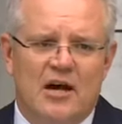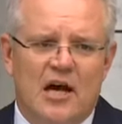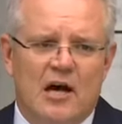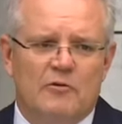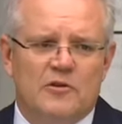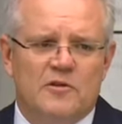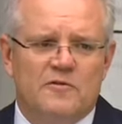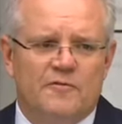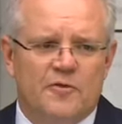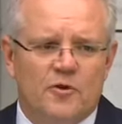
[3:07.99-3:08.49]

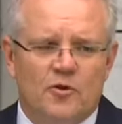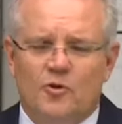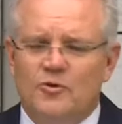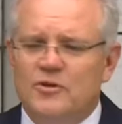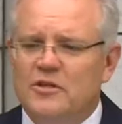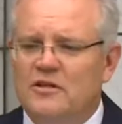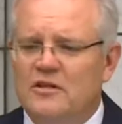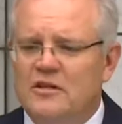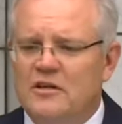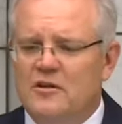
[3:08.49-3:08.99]
I was
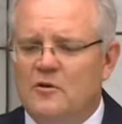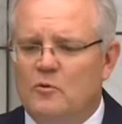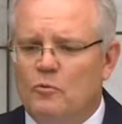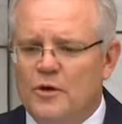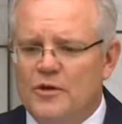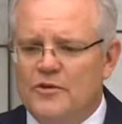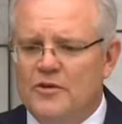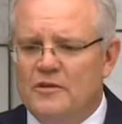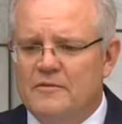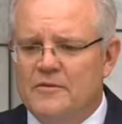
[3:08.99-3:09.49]
filled
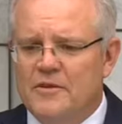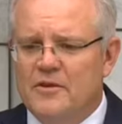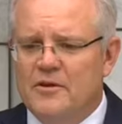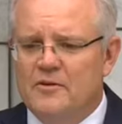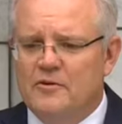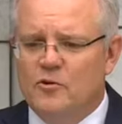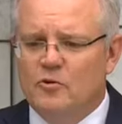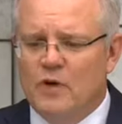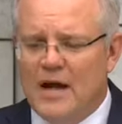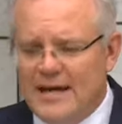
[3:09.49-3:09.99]
with
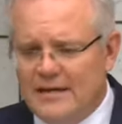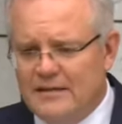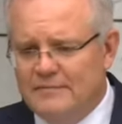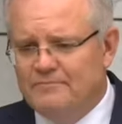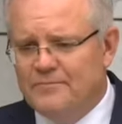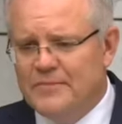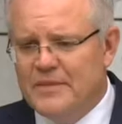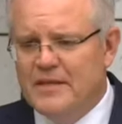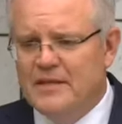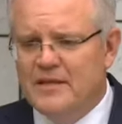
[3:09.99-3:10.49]

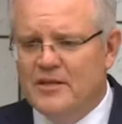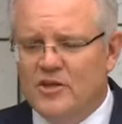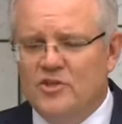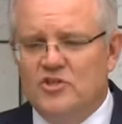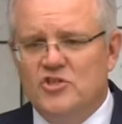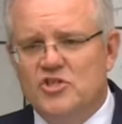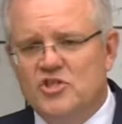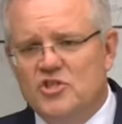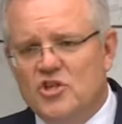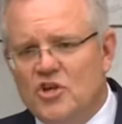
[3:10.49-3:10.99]
great
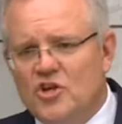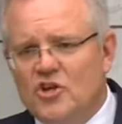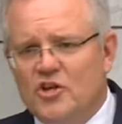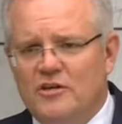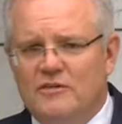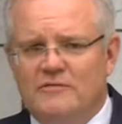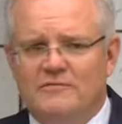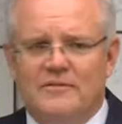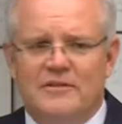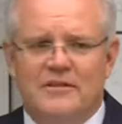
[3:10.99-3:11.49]

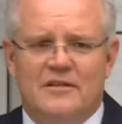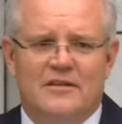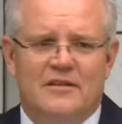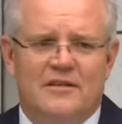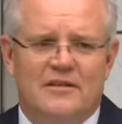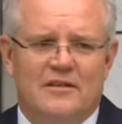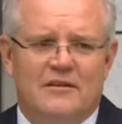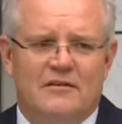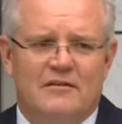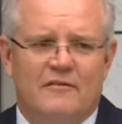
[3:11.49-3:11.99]
concern
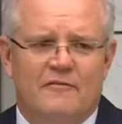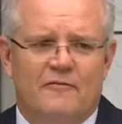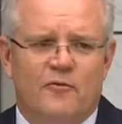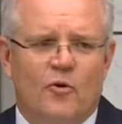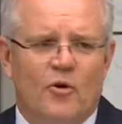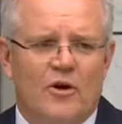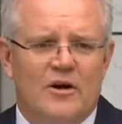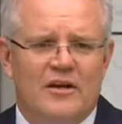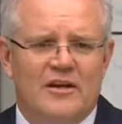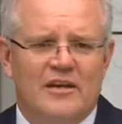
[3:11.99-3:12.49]

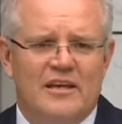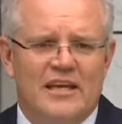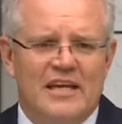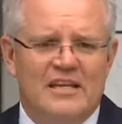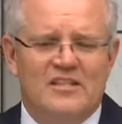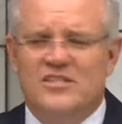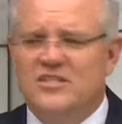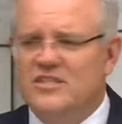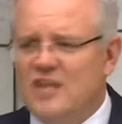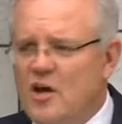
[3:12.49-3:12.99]
for,
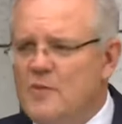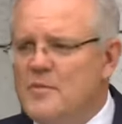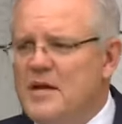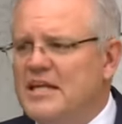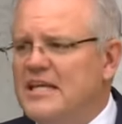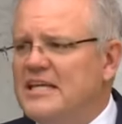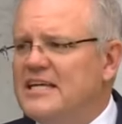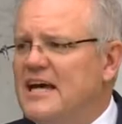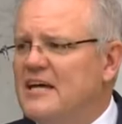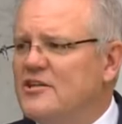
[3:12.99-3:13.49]
in so
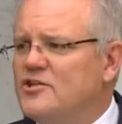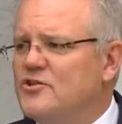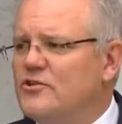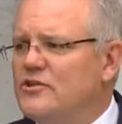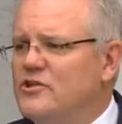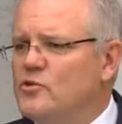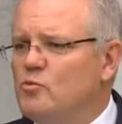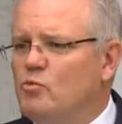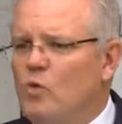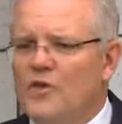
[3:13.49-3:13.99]
many
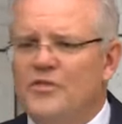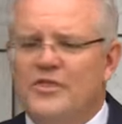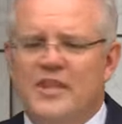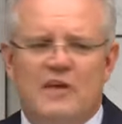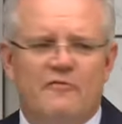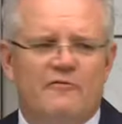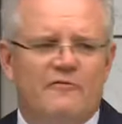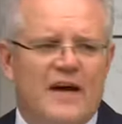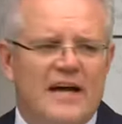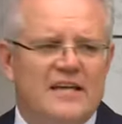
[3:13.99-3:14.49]
countries, what
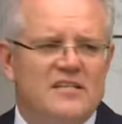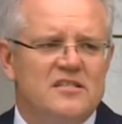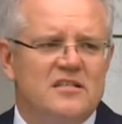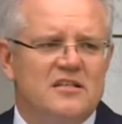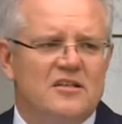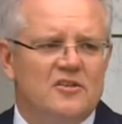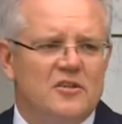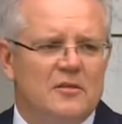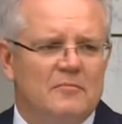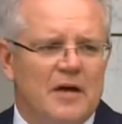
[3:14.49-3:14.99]
they're
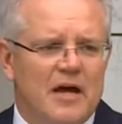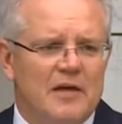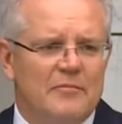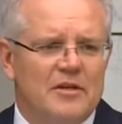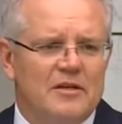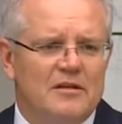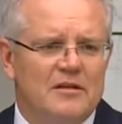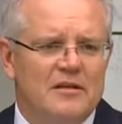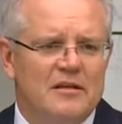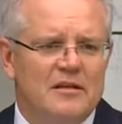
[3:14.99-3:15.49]
facing at the
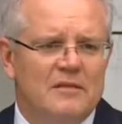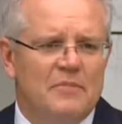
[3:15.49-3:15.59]
moment.